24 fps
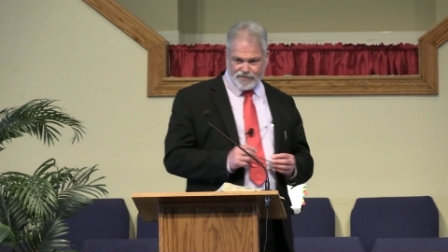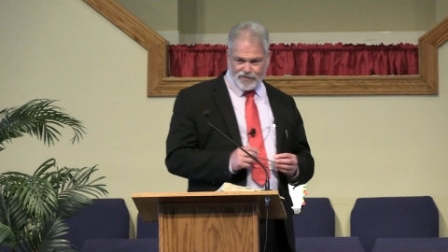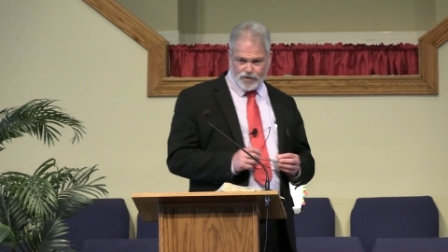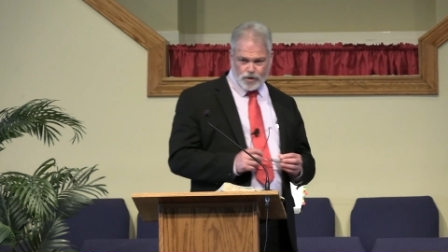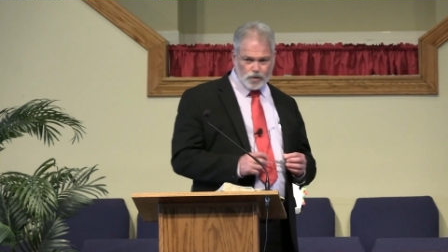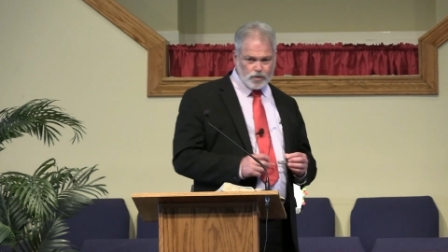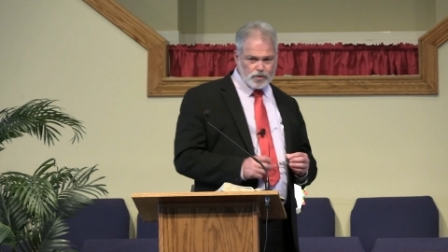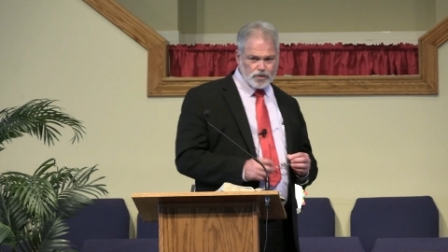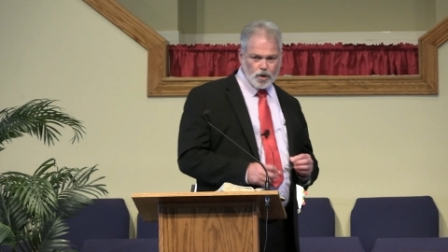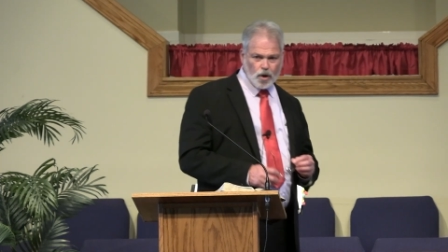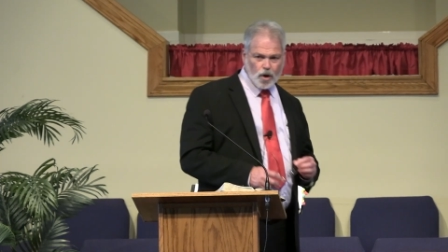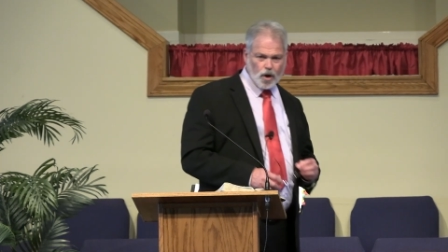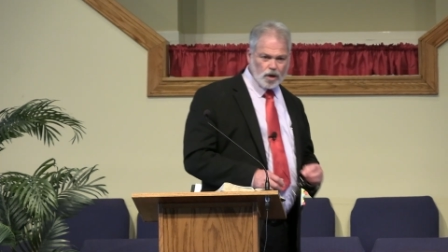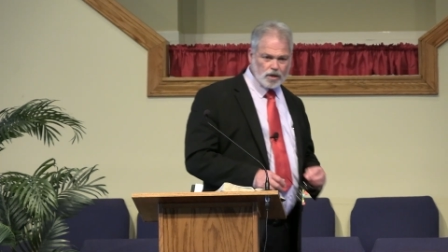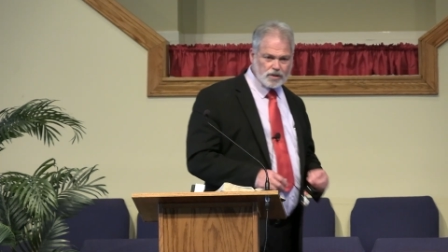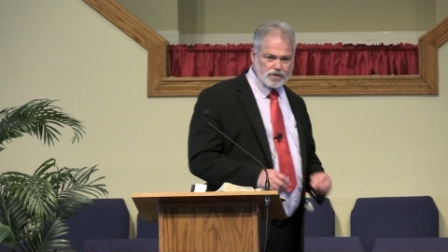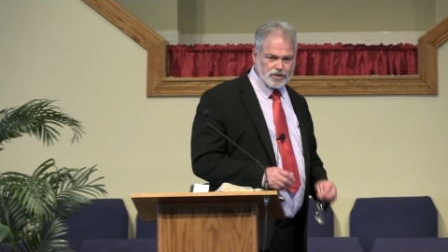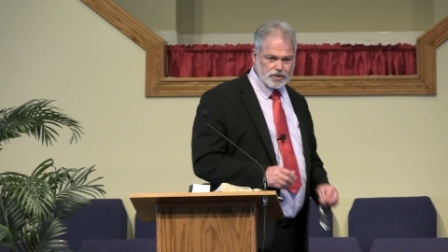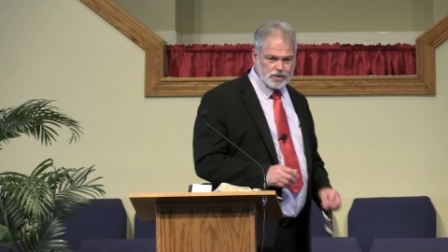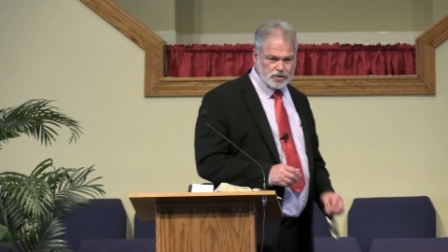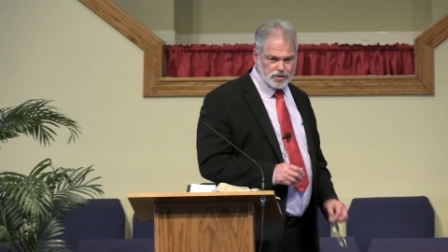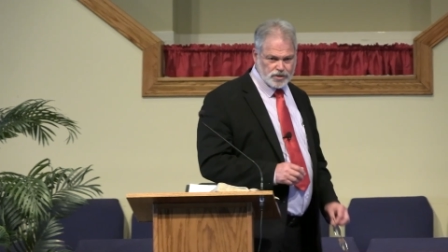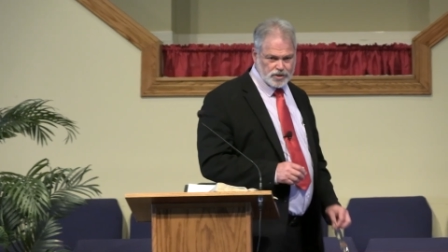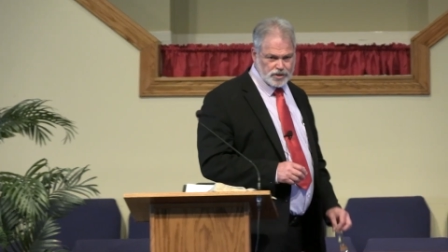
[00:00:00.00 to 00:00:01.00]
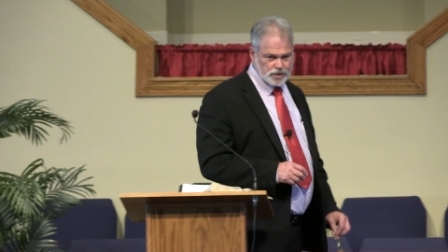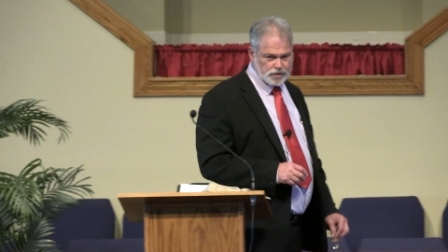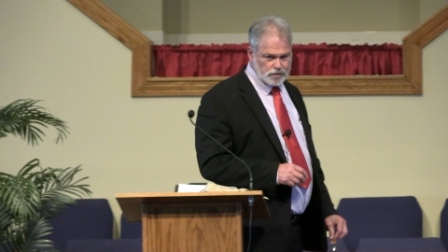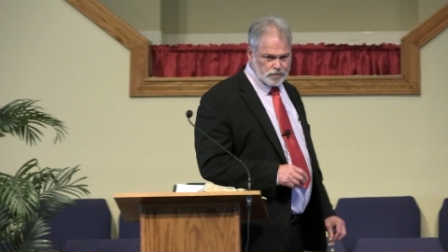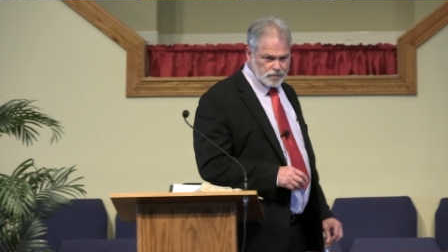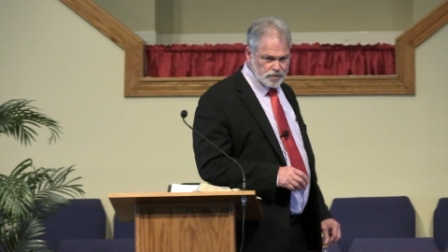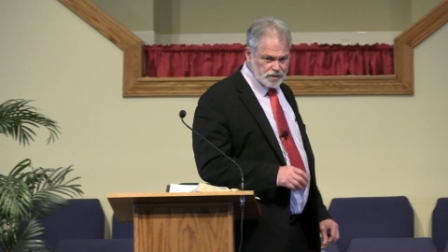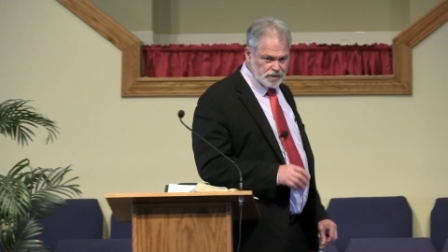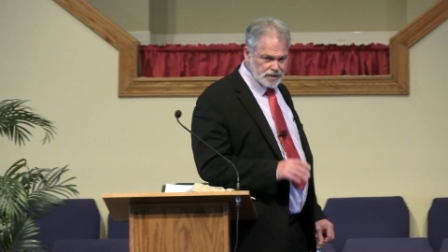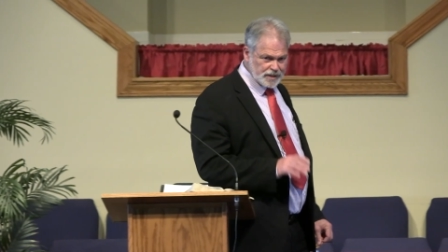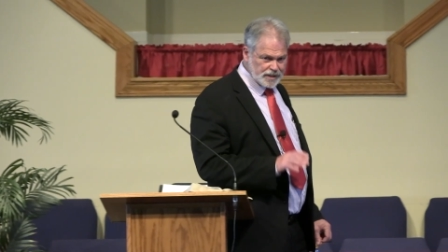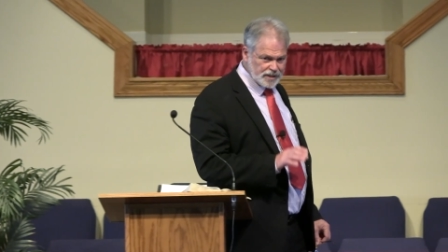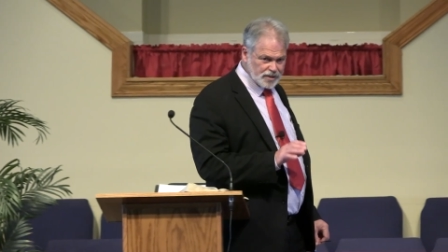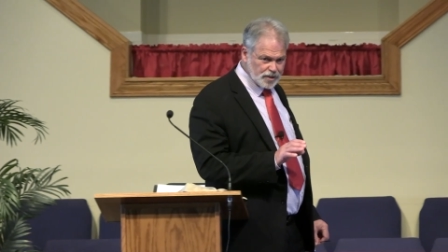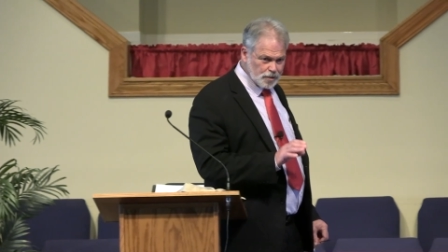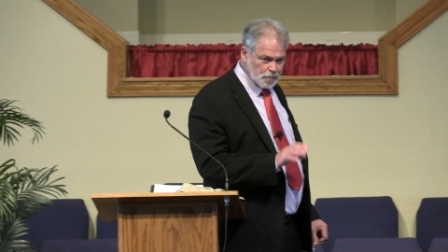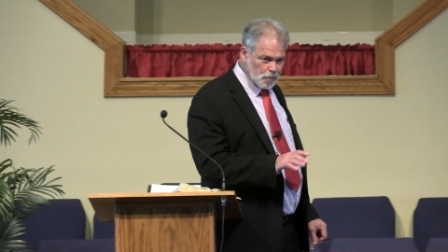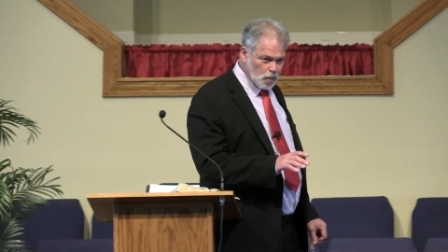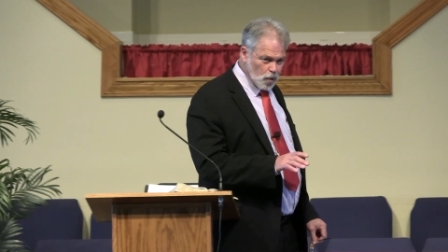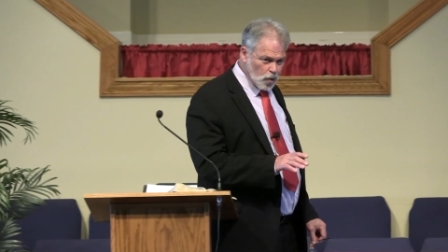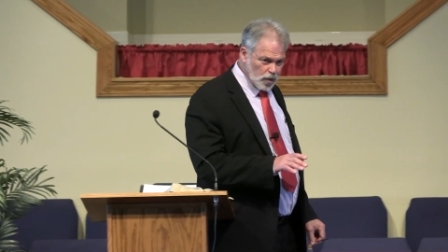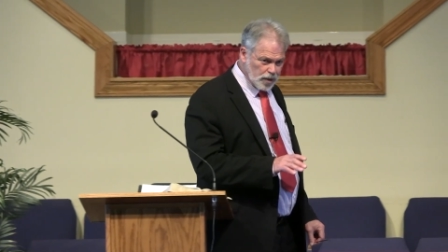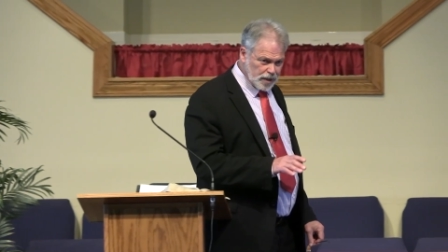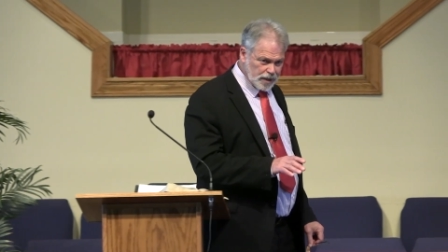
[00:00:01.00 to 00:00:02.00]
you talk to your children in the
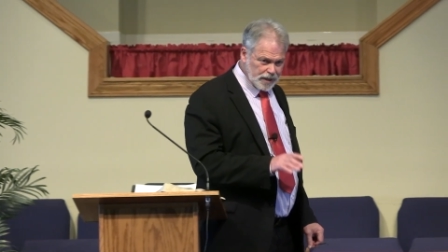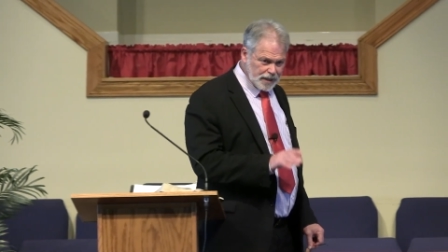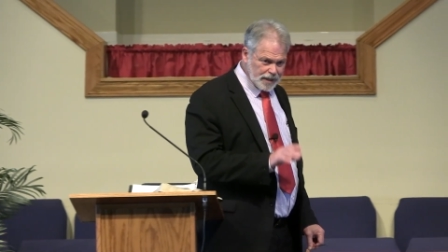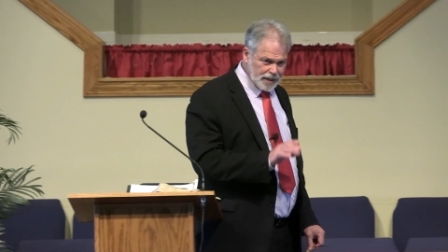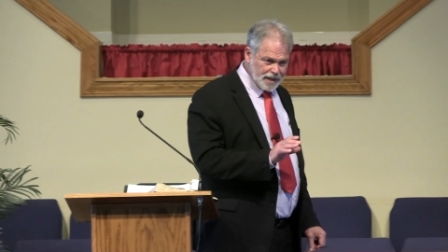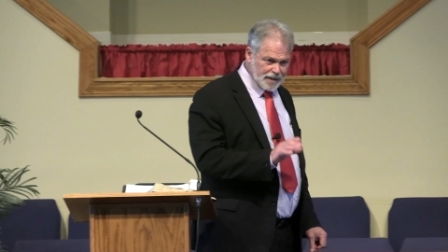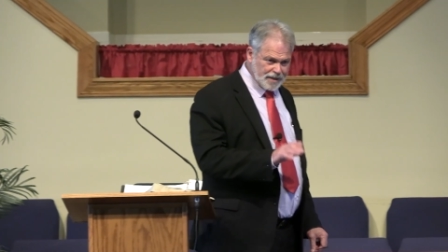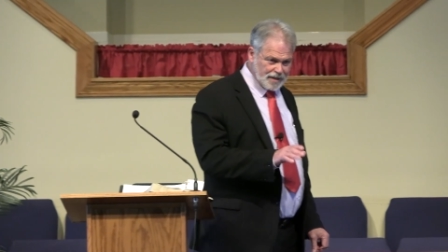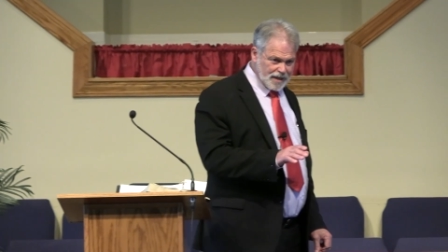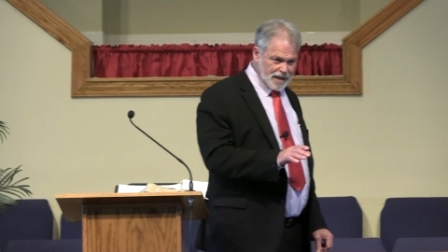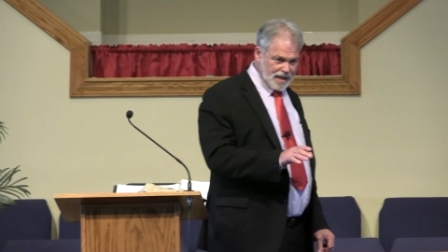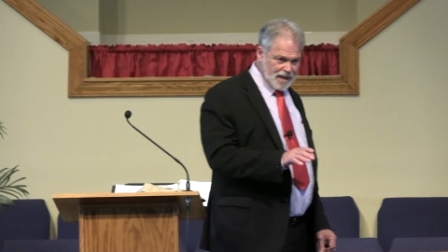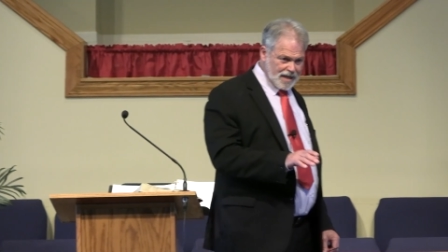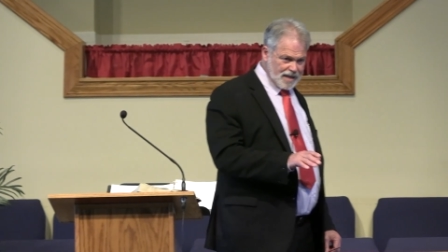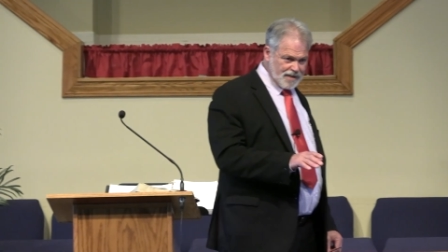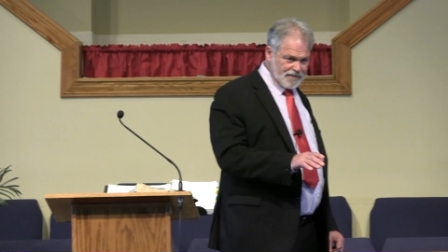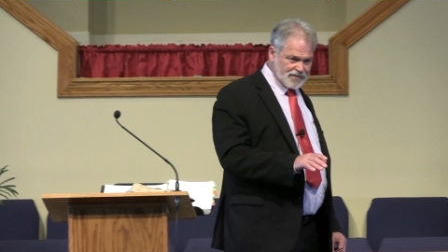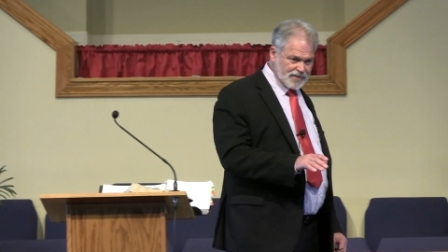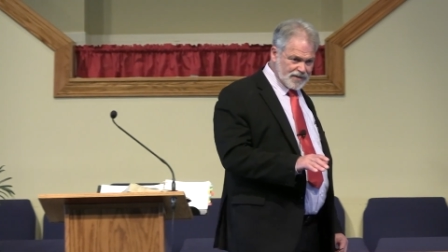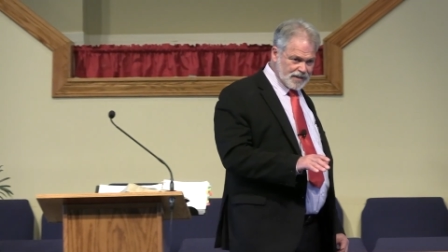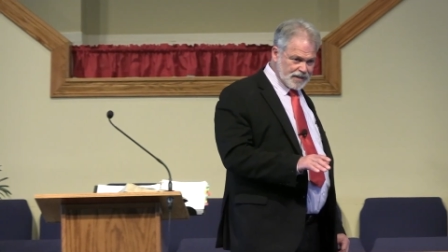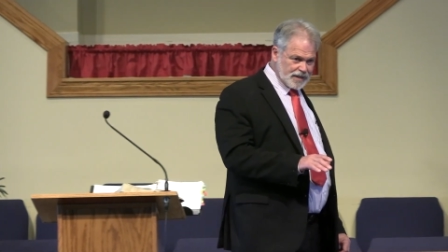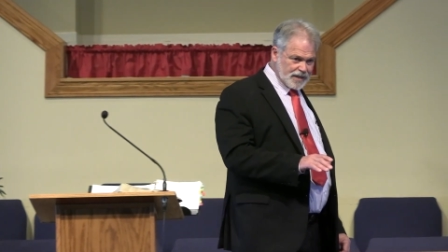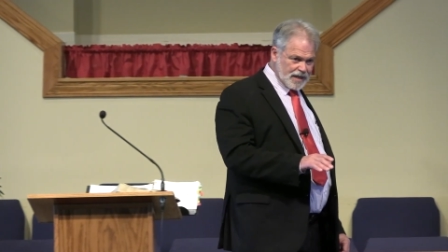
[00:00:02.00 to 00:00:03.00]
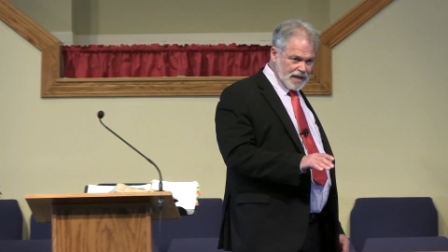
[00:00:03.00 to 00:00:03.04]
morning, in the evening,